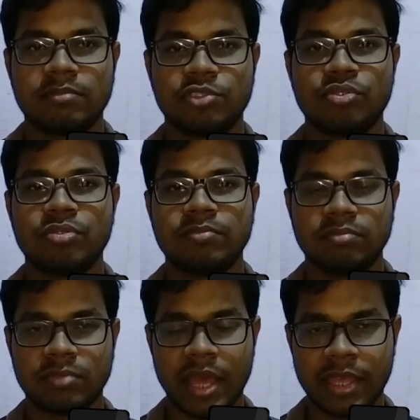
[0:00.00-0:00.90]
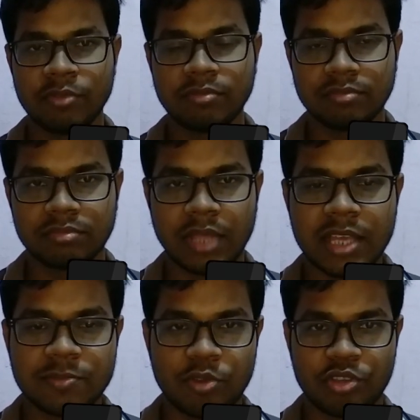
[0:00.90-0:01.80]
So thank you,
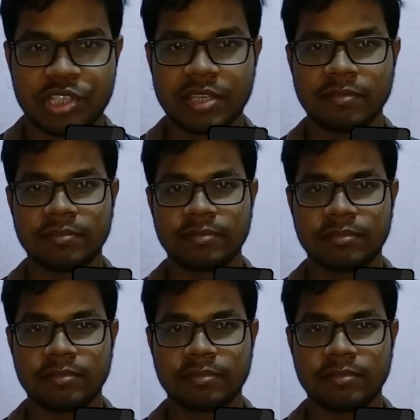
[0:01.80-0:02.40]
thanks for watching.